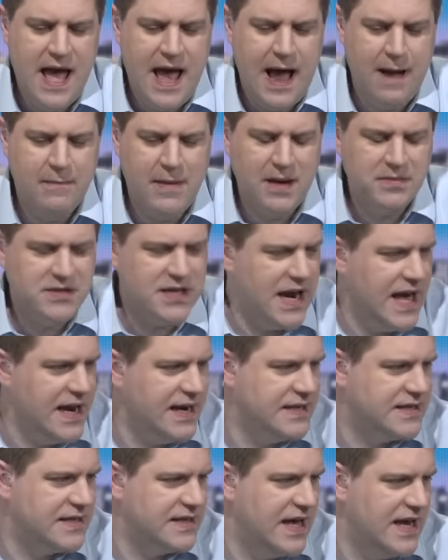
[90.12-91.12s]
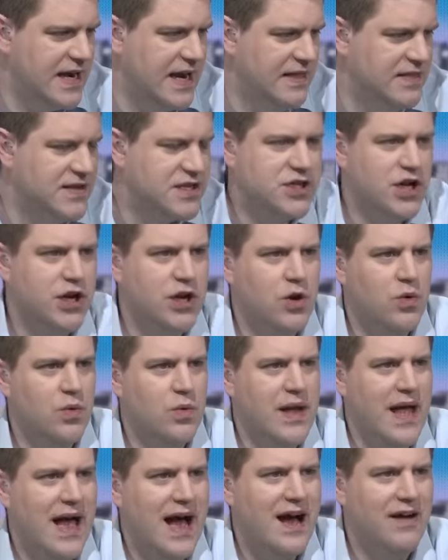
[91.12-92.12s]
Um, I'm delighted that in the studio
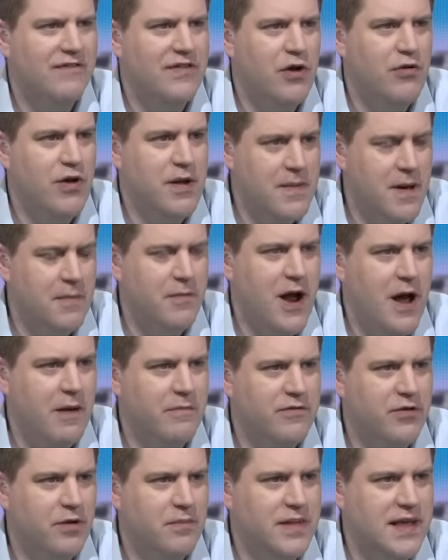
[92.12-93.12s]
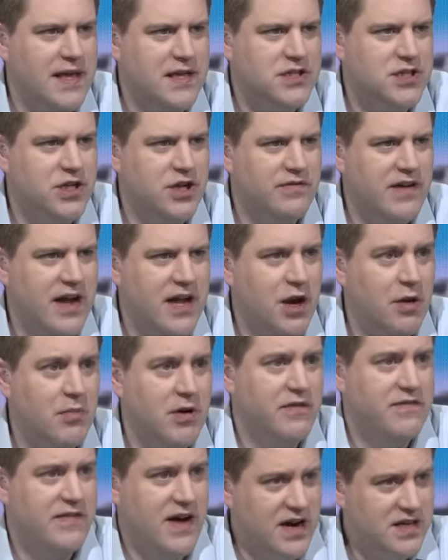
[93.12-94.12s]
we have uh, Reem Ibrahim from the Institute of
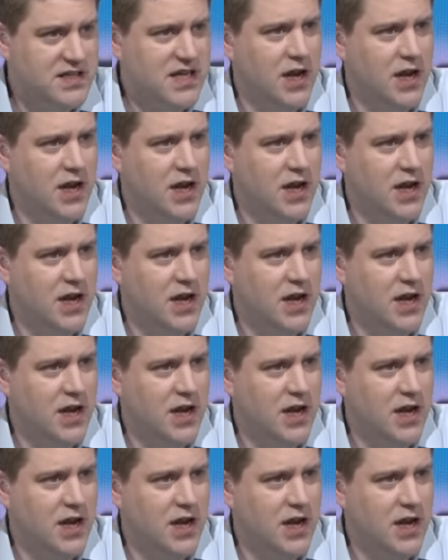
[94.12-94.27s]
Economic Affairs.